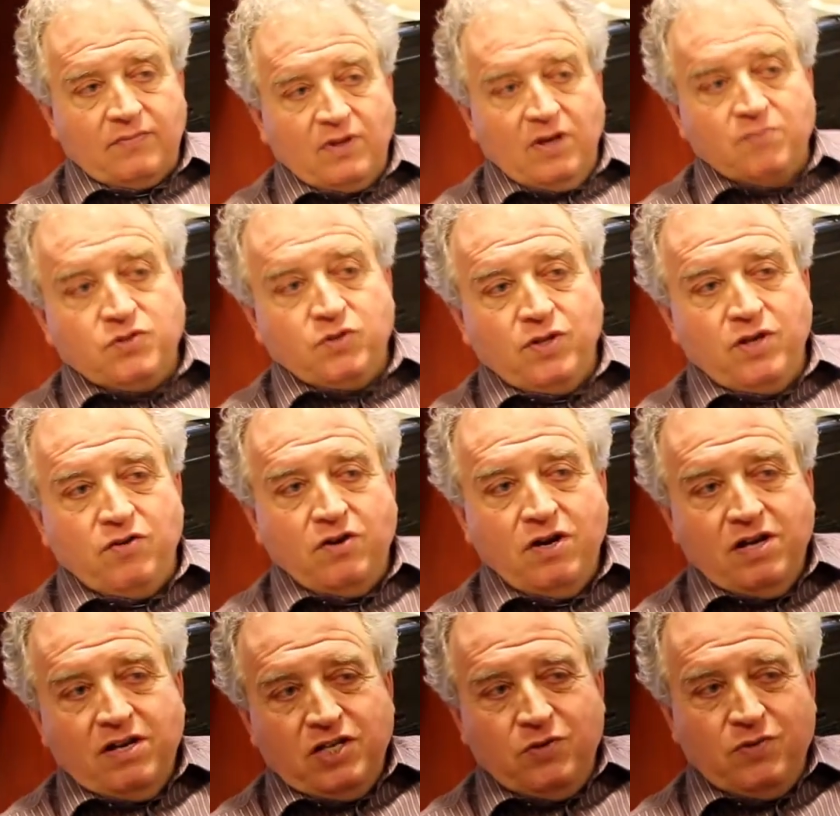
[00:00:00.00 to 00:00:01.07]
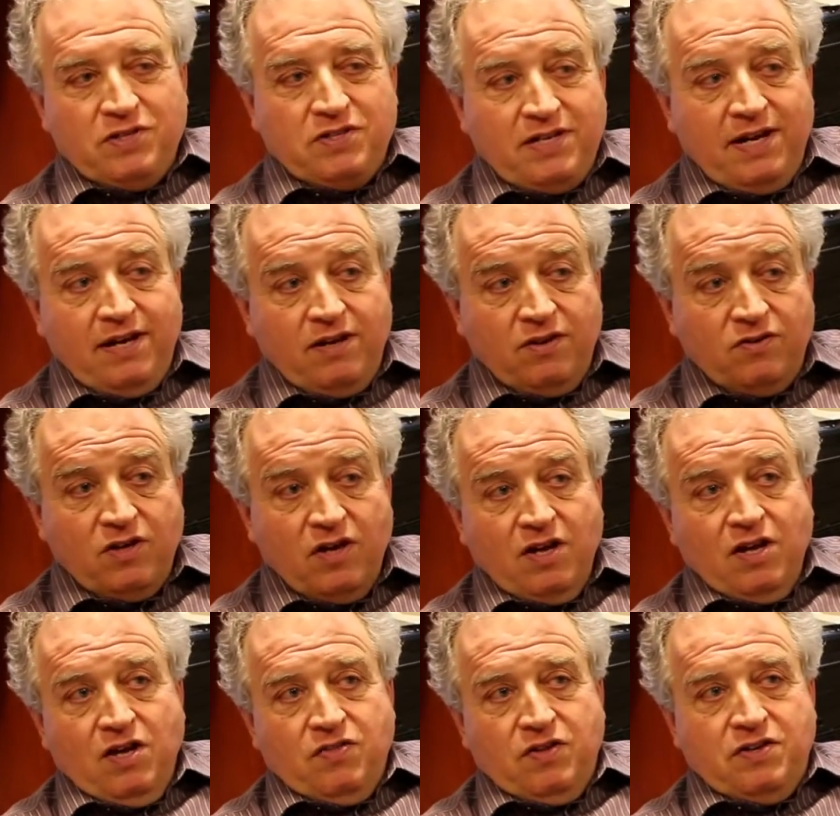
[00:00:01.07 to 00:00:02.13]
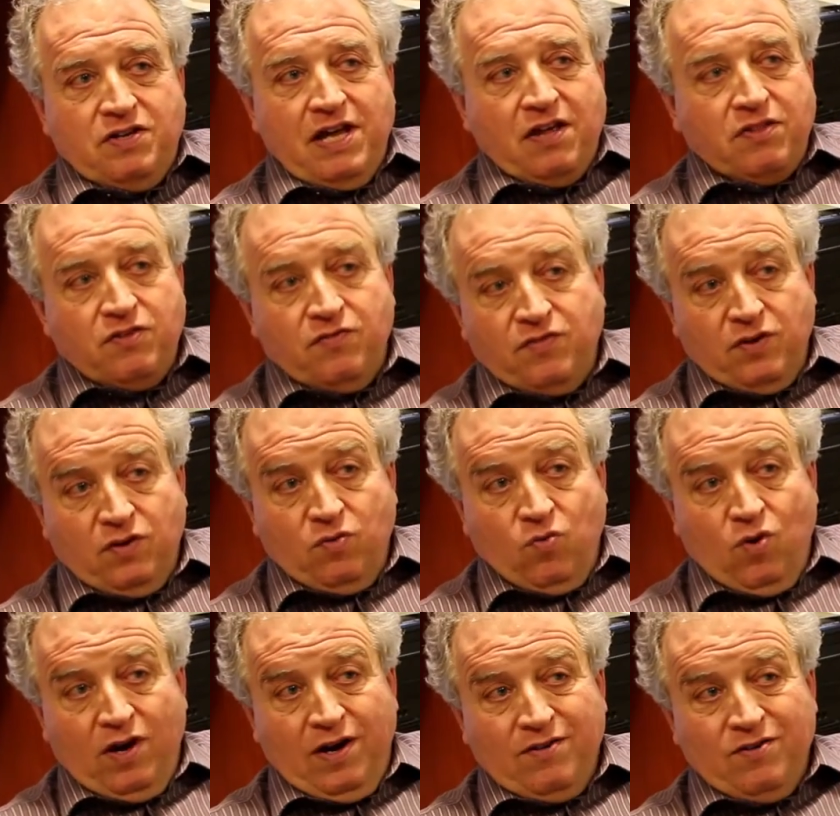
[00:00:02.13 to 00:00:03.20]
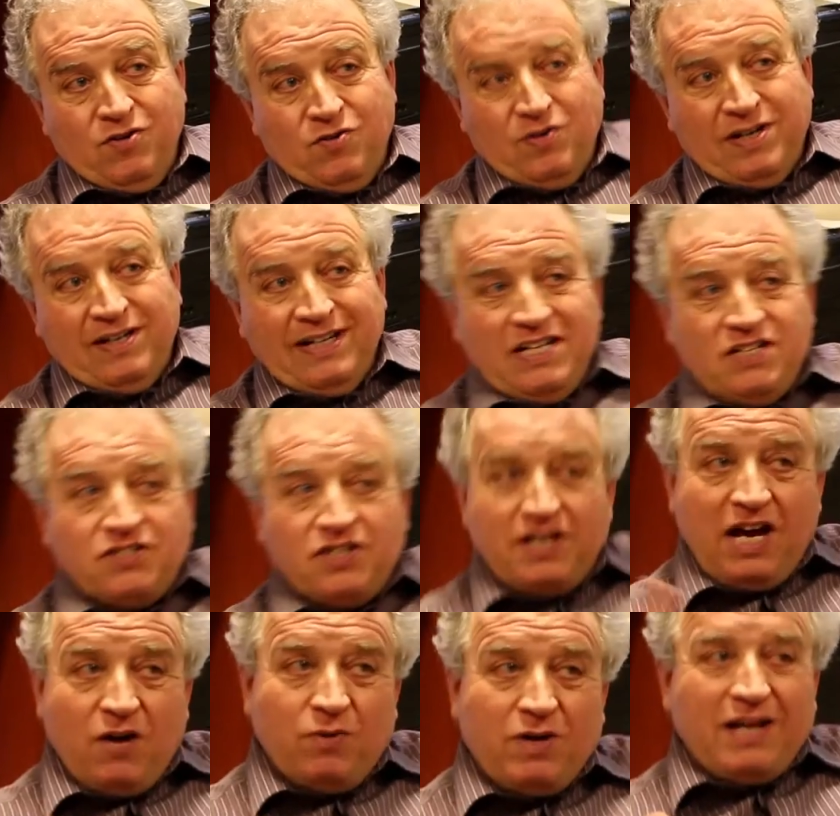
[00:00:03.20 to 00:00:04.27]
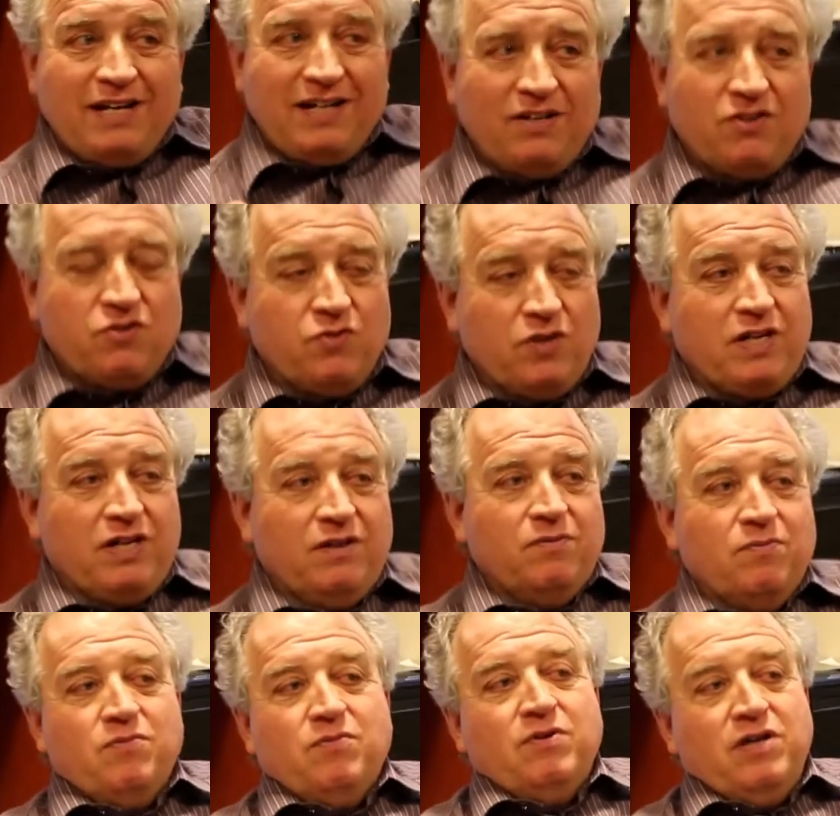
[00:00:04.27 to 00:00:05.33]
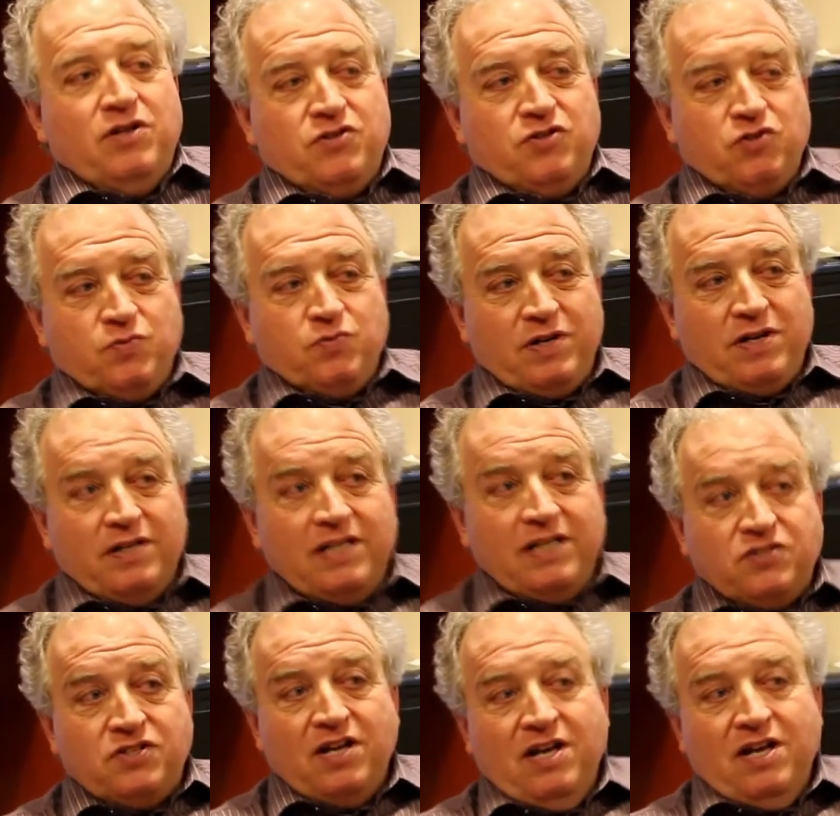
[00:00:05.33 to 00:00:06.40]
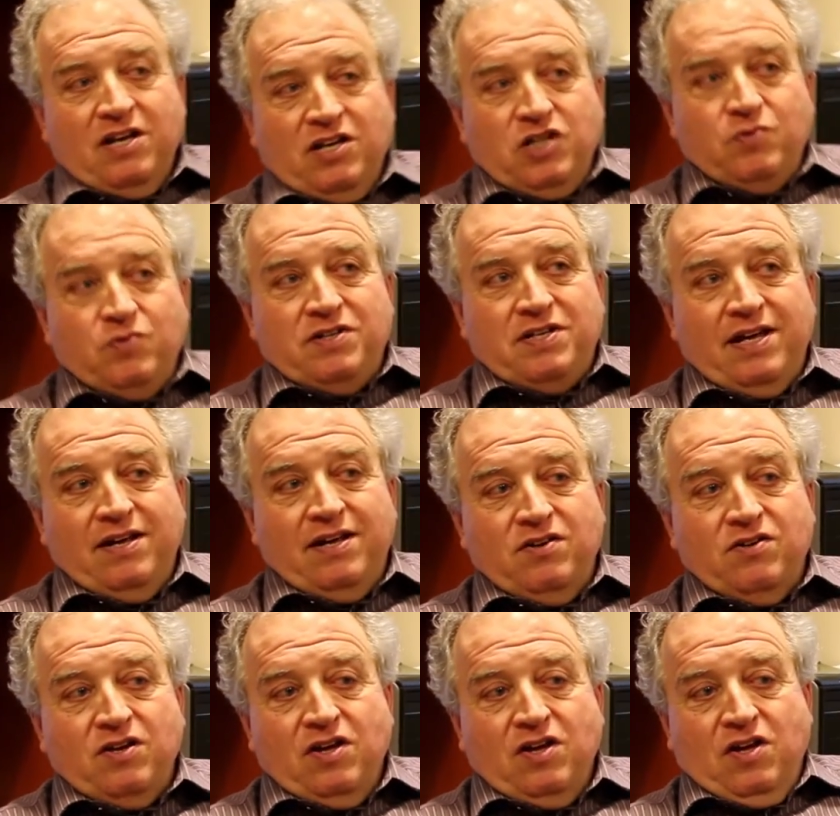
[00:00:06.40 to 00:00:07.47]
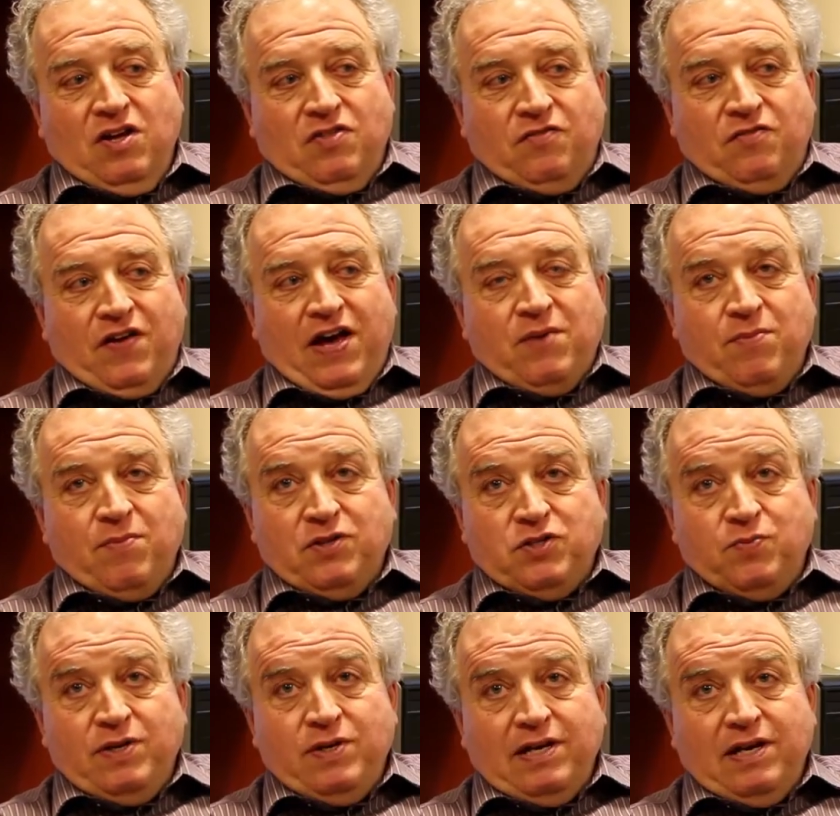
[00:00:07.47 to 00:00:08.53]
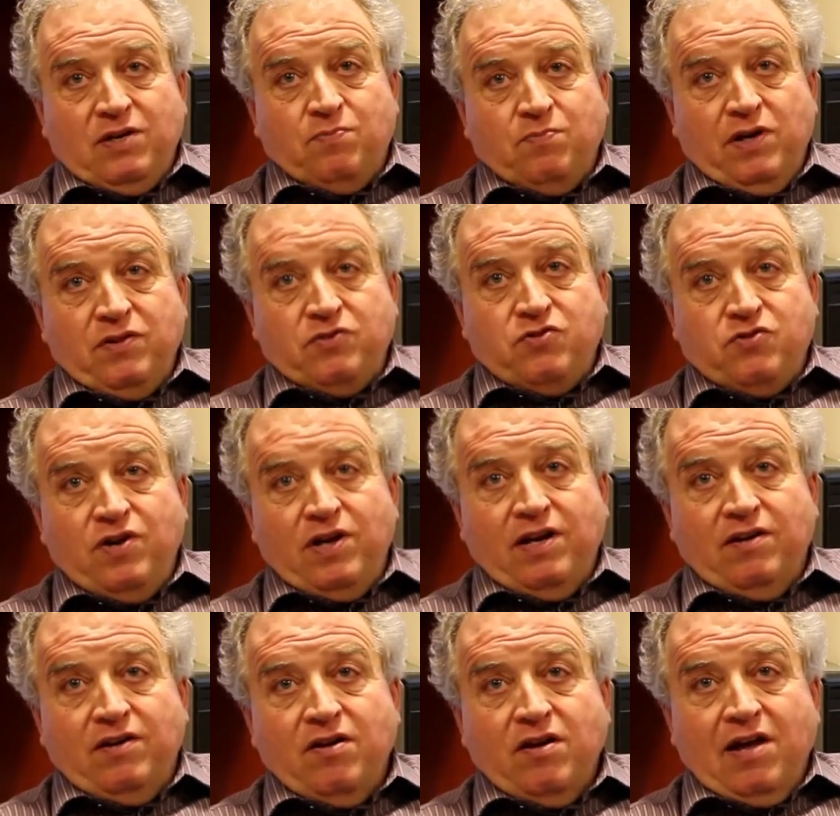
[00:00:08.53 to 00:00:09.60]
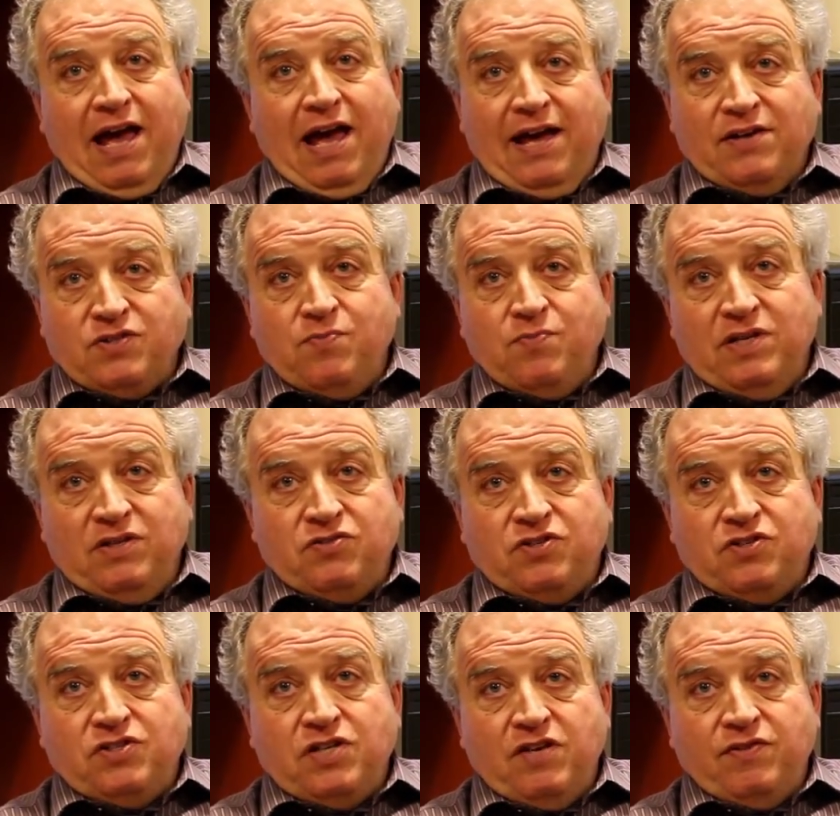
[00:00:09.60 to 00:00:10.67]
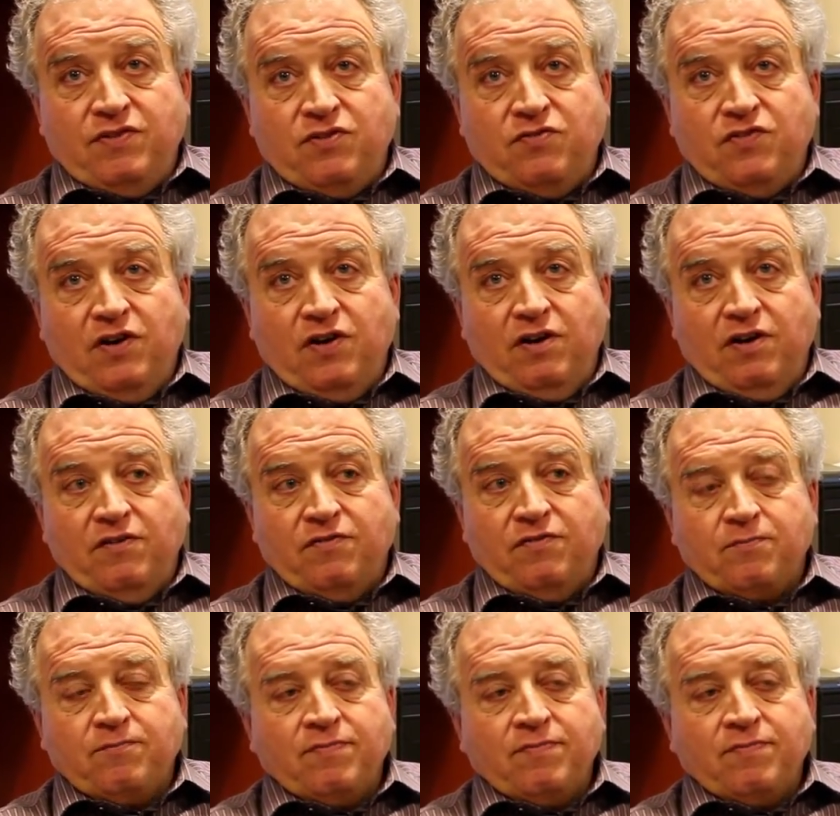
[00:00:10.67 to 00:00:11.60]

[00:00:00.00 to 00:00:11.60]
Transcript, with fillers: Um, so there, you intend the death of the one, or at least, and now we're getting into tricky issues, but at least you intend the fat man's being hit by the train as a means to saving the five.